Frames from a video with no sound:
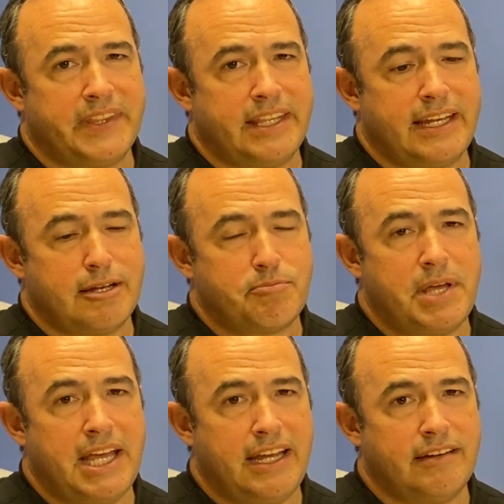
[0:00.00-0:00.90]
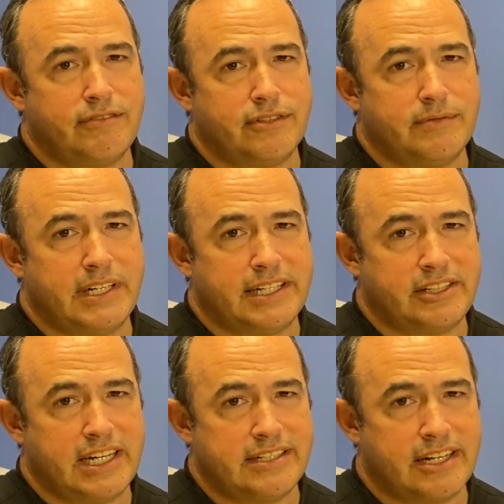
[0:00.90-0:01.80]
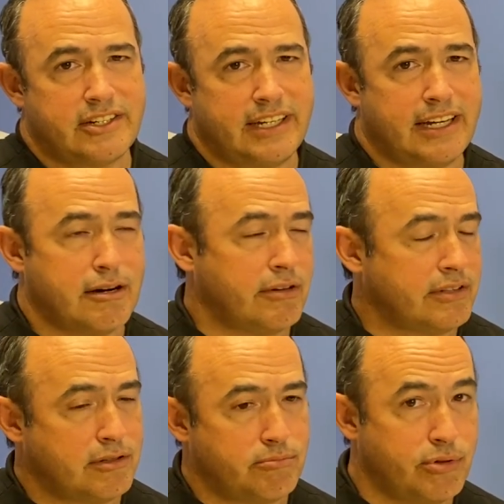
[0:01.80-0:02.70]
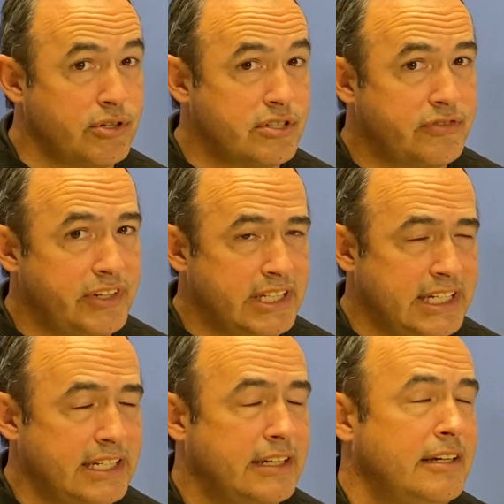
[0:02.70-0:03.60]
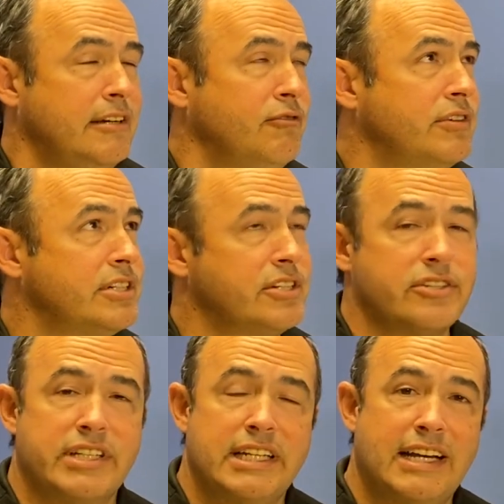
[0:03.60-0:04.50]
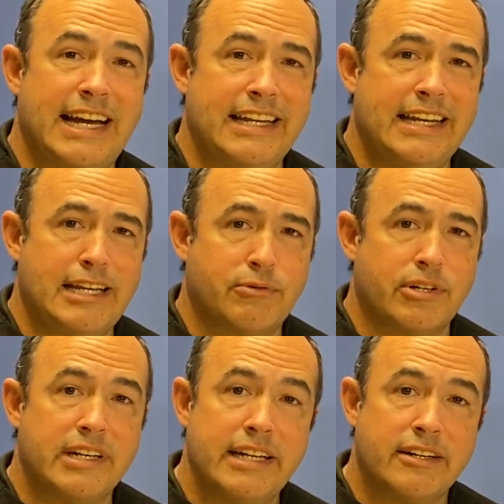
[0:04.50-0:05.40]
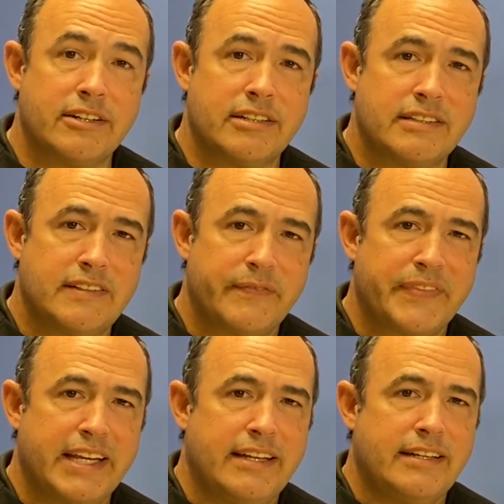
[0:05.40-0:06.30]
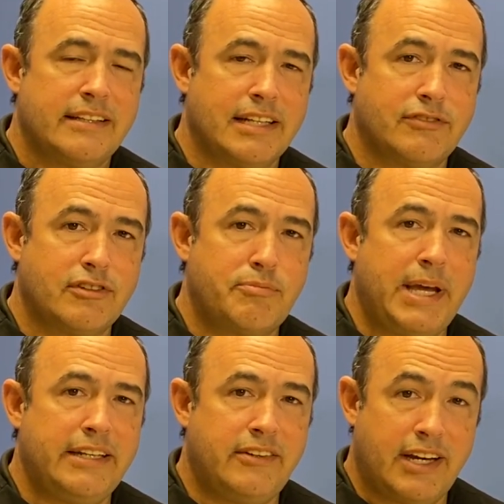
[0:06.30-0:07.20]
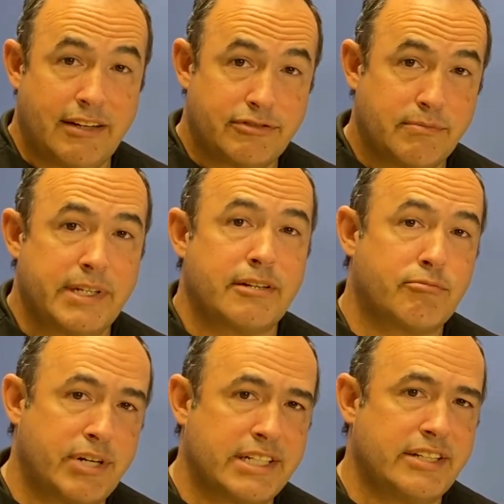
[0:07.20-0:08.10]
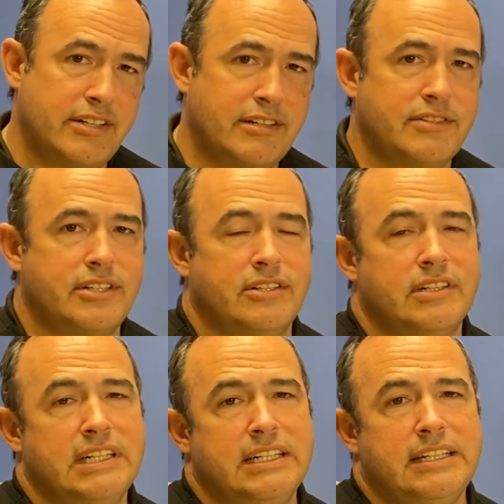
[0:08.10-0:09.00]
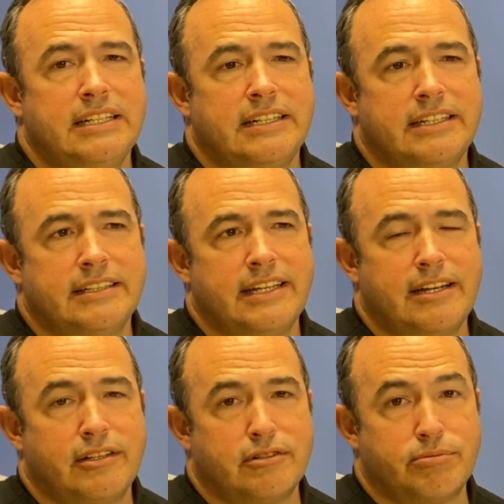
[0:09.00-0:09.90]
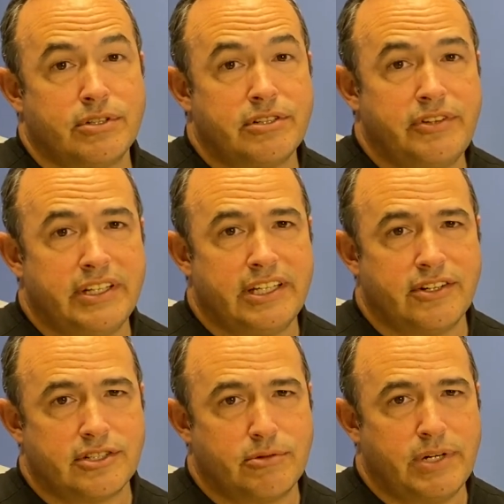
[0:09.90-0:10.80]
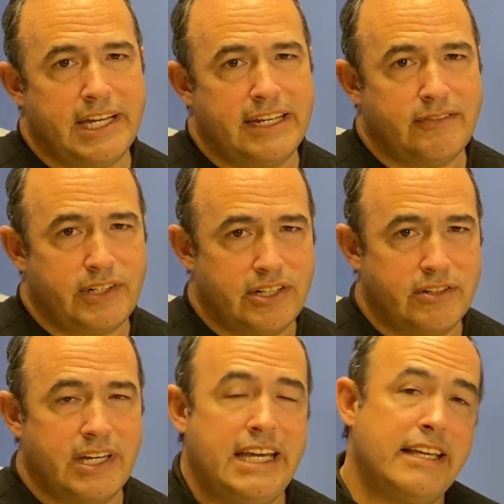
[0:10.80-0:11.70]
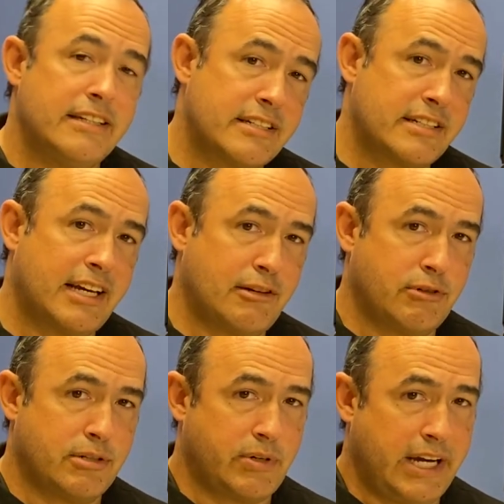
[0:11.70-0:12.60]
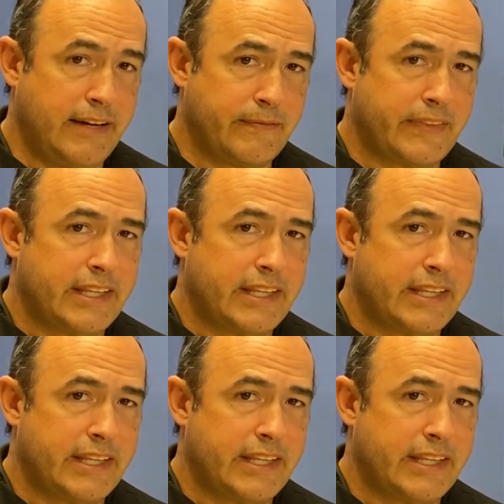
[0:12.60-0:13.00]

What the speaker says: That pain from the hydrodissection, kind of a little bruised feeling, which is usually not anywhere near the level of pain you have from a compressed nerve. So that little bruised feeling goes away, and we know, hey, this is kind of where we're at.